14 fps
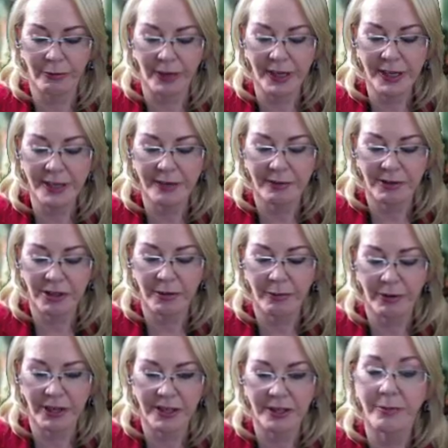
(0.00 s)
week, which can
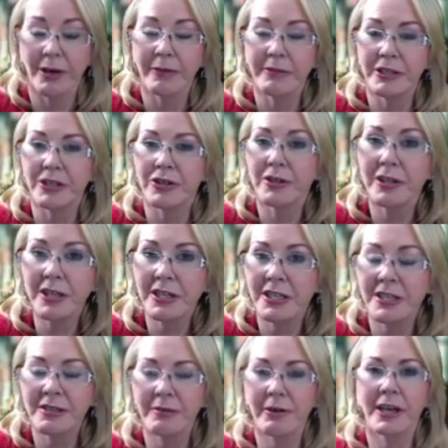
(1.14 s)
bring some
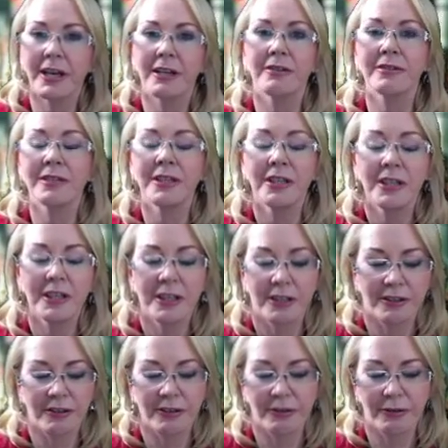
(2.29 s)
opportunities around
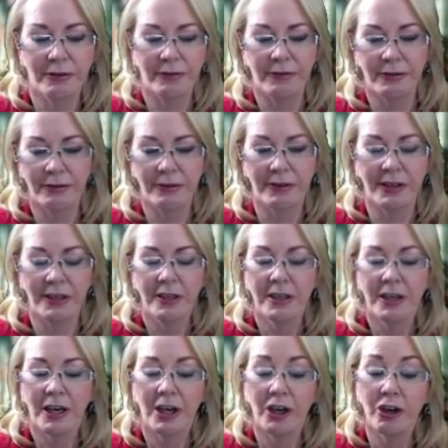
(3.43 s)
to do with your
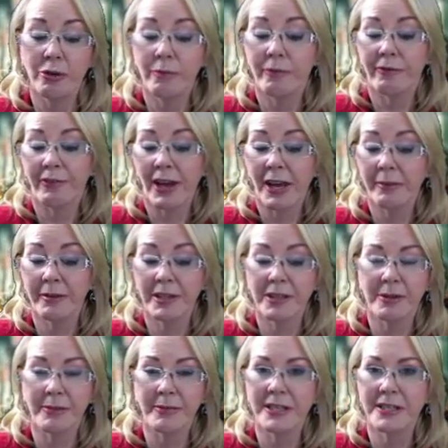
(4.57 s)
home, family,
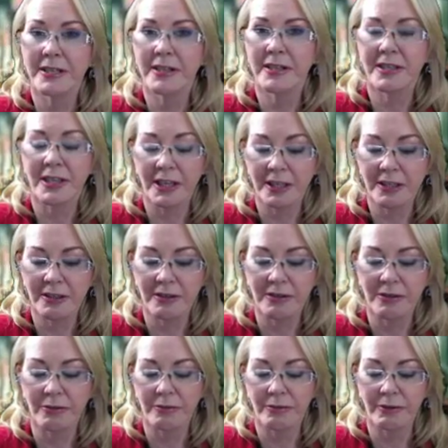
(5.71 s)
domestic scene, to
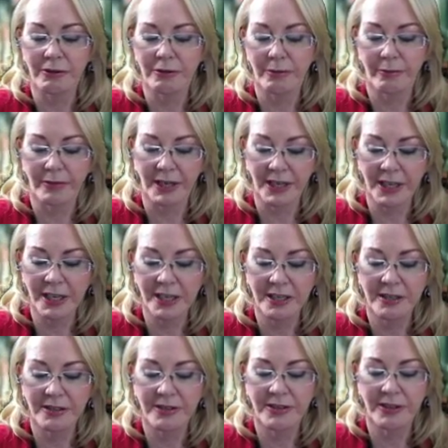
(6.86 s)
do with money.
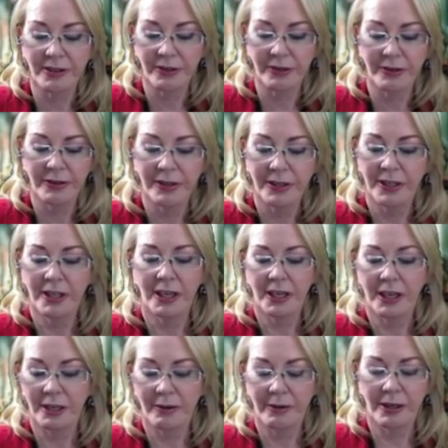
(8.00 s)
So
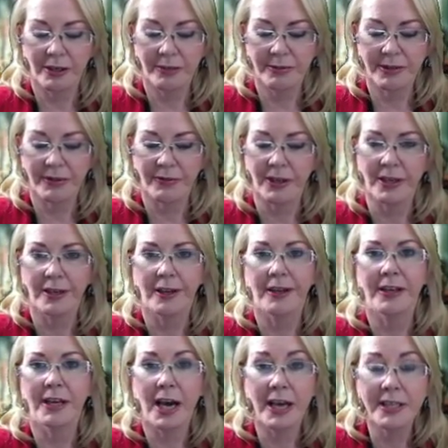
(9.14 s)
I hope something
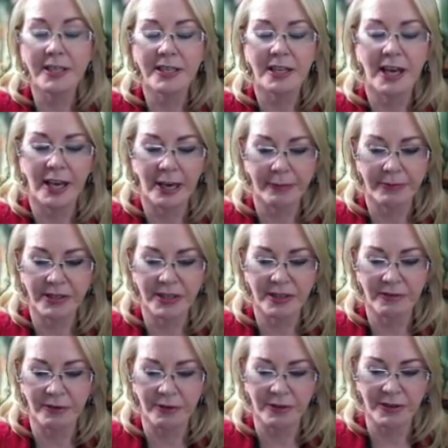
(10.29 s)
nice happens
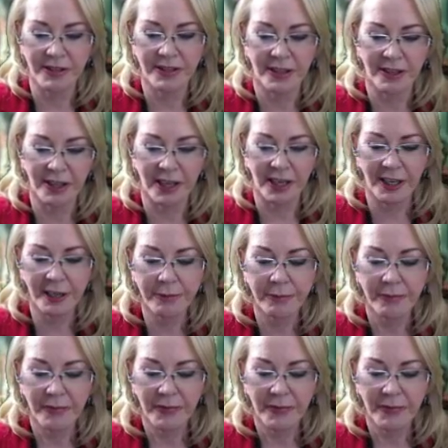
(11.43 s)
for us there.